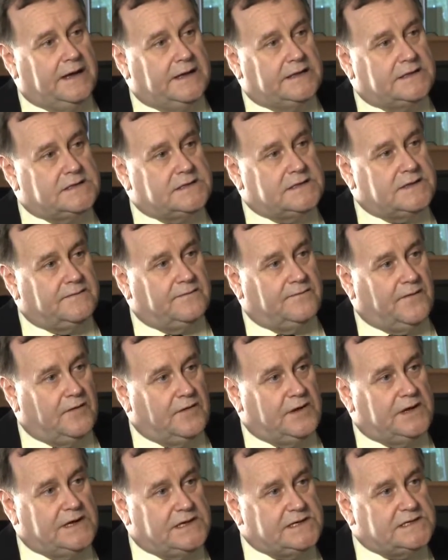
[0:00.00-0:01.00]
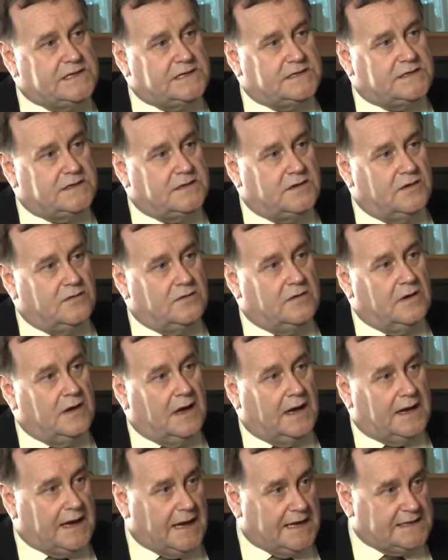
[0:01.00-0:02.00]
It's very easy to do
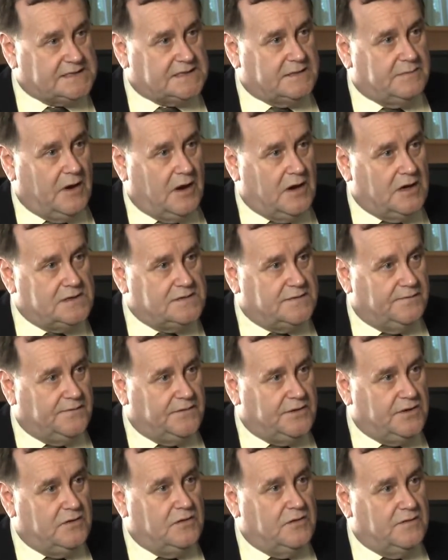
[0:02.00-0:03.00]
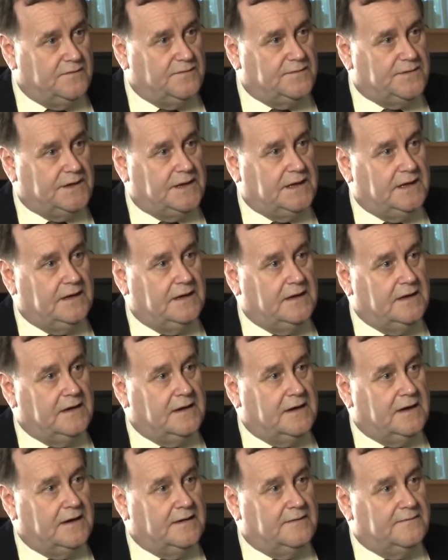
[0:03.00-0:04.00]
a customised view of
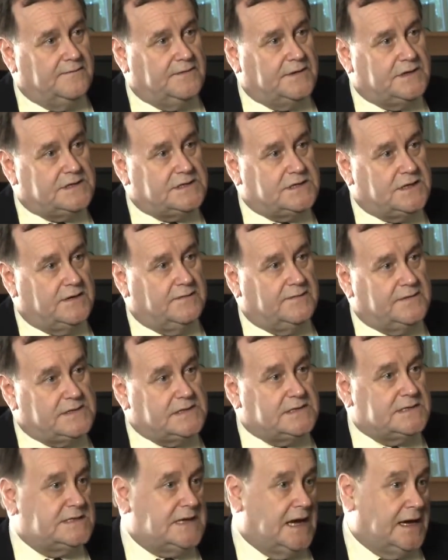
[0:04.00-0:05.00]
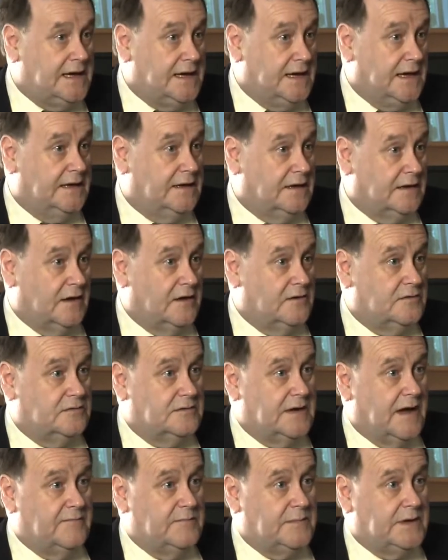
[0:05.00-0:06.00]
the services, say, in a
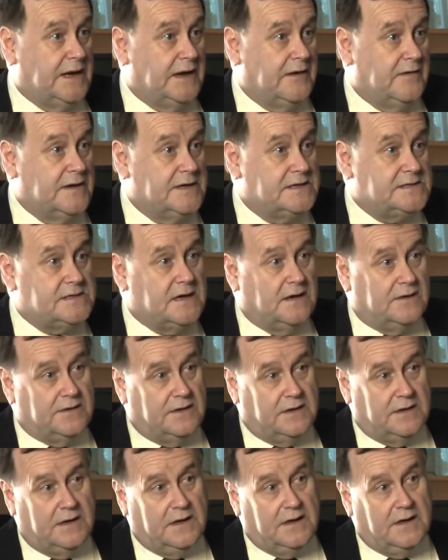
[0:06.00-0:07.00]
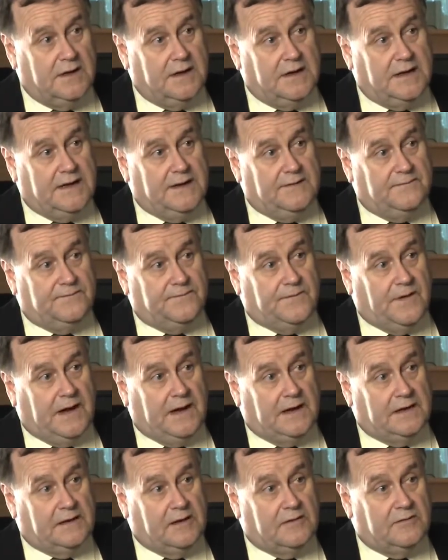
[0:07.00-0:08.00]
local government area, so that if
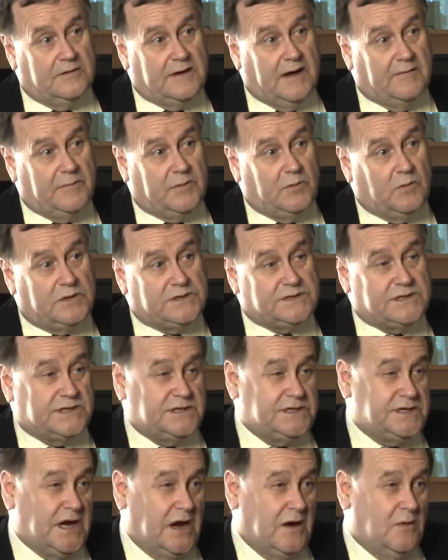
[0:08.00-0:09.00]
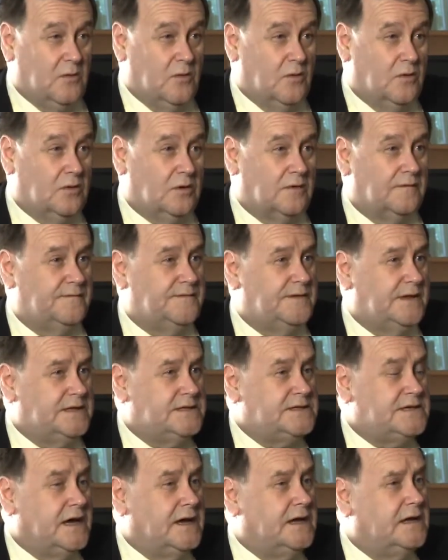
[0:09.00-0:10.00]
a local government wants to show all of
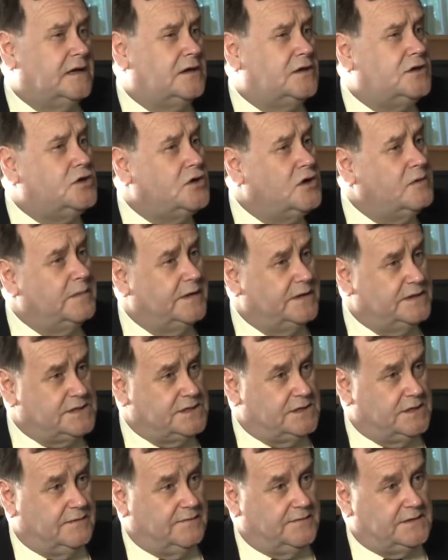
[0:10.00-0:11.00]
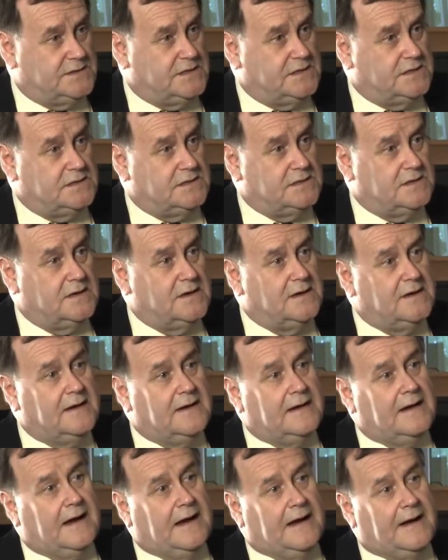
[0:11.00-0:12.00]
the, say, human services
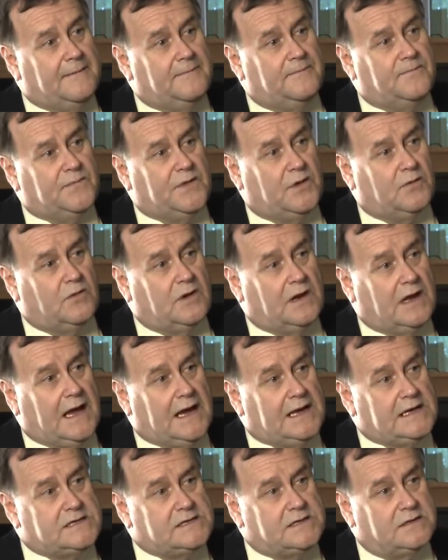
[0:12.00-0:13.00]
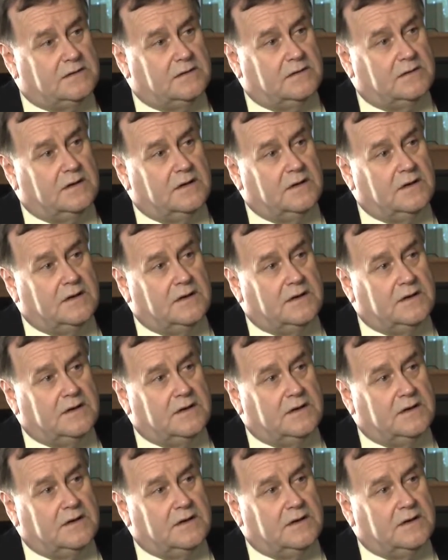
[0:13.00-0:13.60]
that relate to